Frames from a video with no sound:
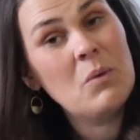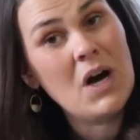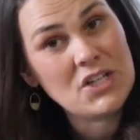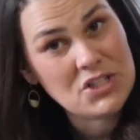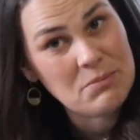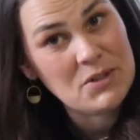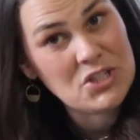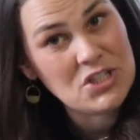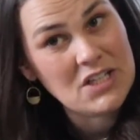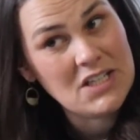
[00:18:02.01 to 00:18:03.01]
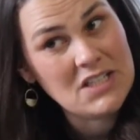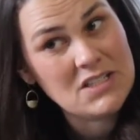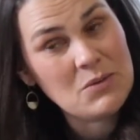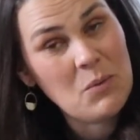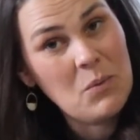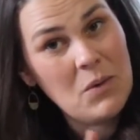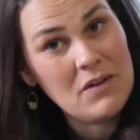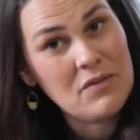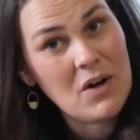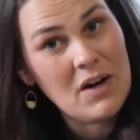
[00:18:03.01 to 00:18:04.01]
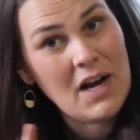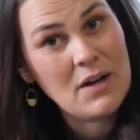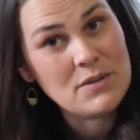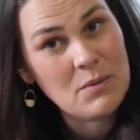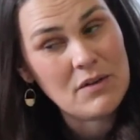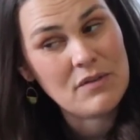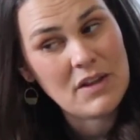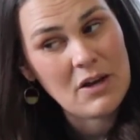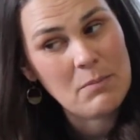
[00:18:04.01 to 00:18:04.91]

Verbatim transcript: washing machines. One for our house, one for the